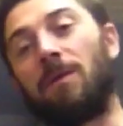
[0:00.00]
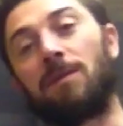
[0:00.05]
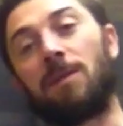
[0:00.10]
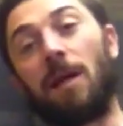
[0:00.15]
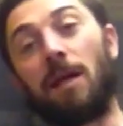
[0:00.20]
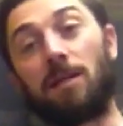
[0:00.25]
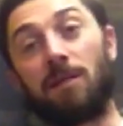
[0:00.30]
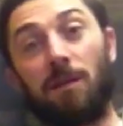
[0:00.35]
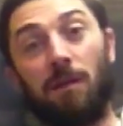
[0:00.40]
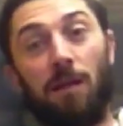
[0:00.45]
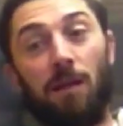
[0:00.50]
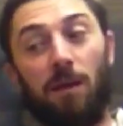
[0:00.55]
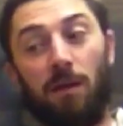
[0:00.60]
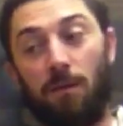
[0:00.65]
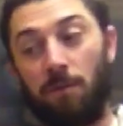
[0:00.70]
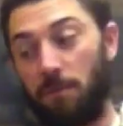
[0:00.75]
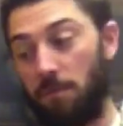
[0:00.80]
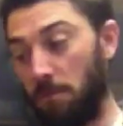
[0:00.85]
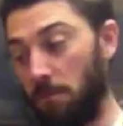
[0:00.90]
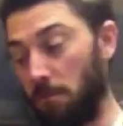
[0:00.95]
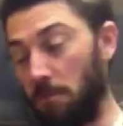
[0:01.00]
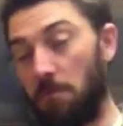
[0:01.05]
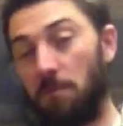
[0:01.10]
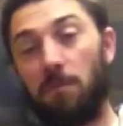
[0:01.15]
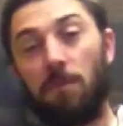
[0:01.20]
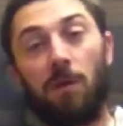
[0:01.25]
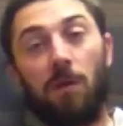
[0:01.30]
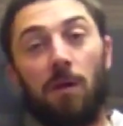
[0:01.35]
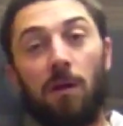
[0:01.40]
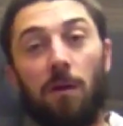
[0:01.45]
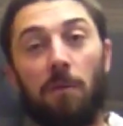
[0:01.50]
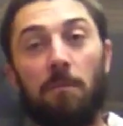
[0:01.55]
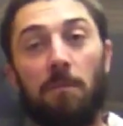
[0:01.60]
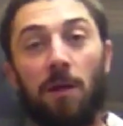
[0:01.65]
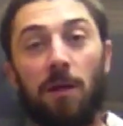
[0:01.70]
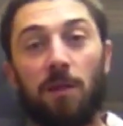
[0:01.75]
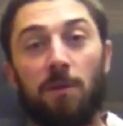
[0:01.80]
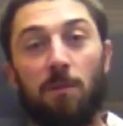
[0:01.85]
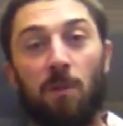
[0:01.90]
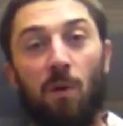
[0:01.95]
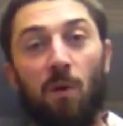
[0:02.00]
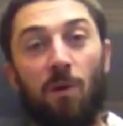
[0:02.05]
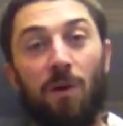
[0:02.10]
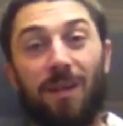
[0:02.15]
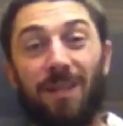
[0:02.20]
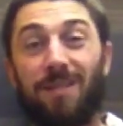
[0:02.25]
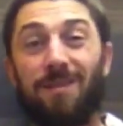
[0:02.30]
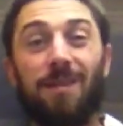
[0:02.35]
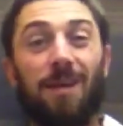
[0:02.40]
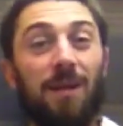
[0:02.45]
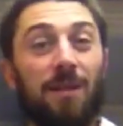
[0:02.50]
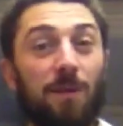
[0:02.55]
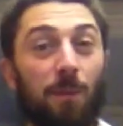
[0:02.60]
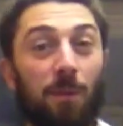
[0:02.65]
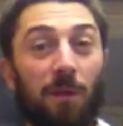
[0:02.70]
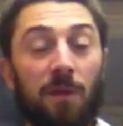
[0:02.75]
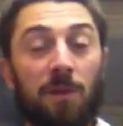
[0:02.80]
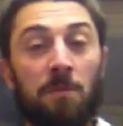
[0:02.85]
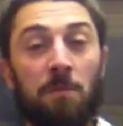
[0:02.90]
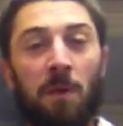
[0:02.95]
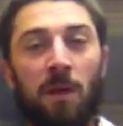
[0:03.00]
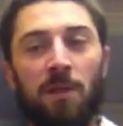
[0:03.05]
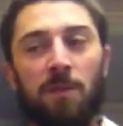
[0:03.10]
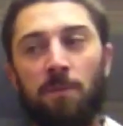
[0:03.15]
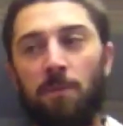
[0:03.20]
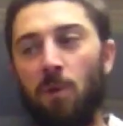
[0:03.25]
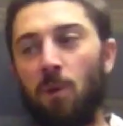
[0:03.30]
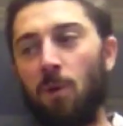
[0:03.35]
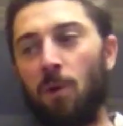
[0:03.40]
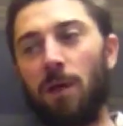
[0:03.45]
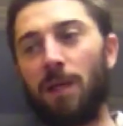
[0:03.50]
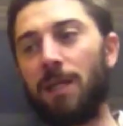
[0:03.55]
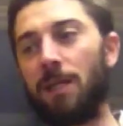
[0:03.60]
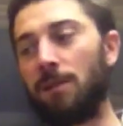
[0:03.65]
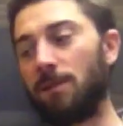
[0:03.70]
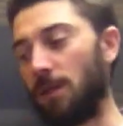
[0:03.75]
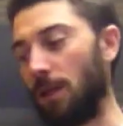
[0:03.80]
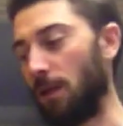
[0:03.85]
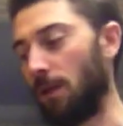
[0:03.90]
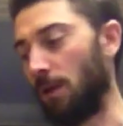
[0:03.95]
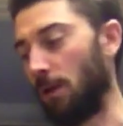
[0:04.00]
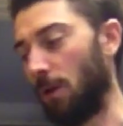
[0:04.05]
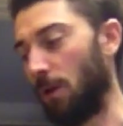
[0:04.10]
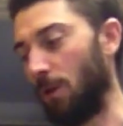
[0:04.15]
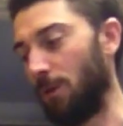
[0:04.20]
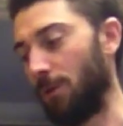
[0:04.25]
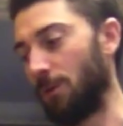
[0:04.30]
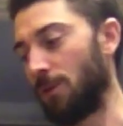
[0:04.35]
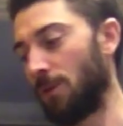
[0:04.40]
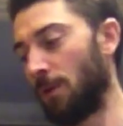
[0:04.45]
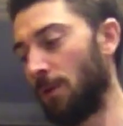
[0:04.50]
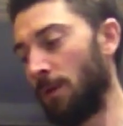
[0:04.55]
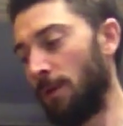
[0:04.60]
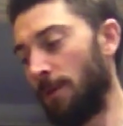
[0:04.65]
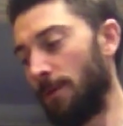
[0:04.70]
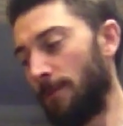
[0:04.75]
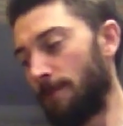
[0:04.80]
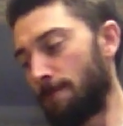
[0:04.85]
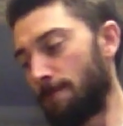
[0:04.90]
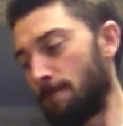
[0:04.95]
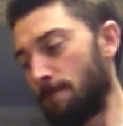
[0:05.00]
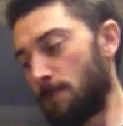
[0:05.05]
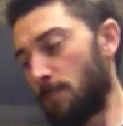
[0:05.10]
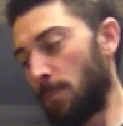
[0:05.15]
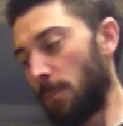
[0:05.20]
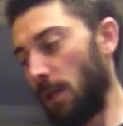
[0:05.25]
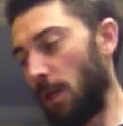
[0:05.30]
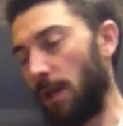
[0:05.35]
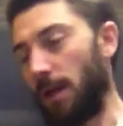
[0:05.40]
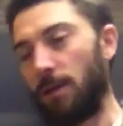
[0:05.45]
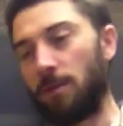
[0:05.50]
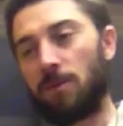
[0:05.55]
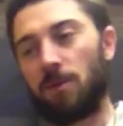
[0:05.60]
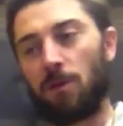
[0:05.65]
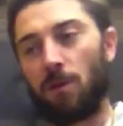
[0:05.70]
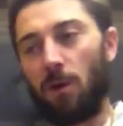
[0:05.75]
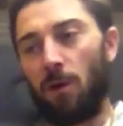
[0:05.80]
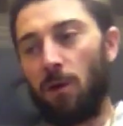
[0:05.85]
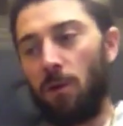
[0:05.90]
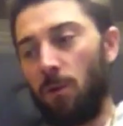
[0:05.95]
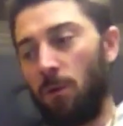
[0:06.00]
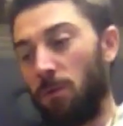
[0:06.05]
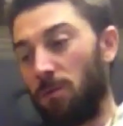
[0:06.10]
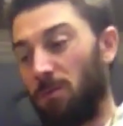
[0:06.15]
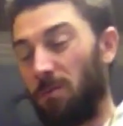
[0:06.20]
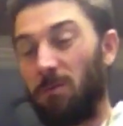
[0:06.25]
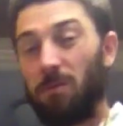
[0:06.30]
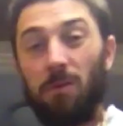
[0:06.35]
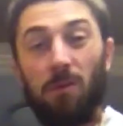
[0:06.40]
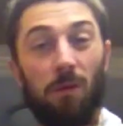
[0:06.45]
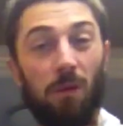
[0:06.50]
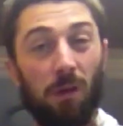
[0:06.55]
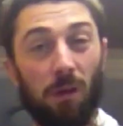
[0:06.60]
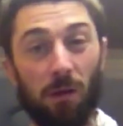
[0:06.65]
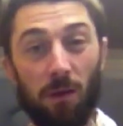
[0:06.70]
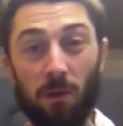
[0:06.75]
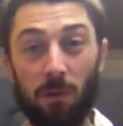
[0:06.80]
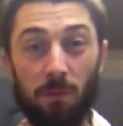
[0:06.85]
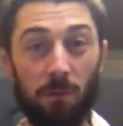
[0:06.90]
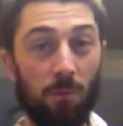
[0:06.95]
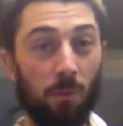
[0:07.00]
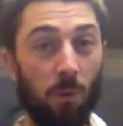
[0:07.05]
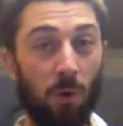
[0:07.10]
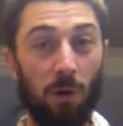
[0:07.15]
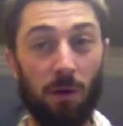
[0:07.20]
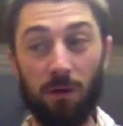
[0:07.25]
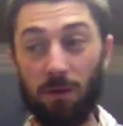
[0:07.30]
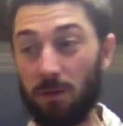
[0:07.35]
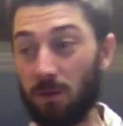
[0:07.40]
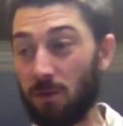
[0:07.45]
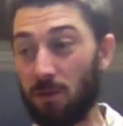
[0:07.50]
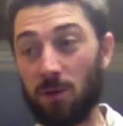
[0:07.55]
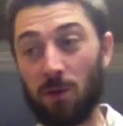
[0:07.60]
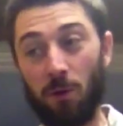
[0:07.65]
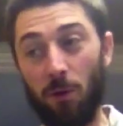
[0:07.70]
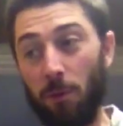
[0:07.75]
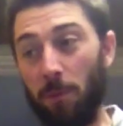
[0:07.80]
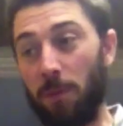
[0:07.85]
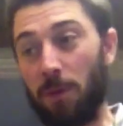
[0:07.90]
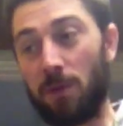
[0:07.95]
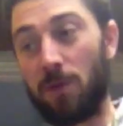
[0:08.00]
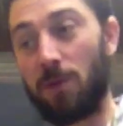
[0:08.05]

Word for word: is actually, you know, much more accessible. It's much more easy to use, and so, you know, one super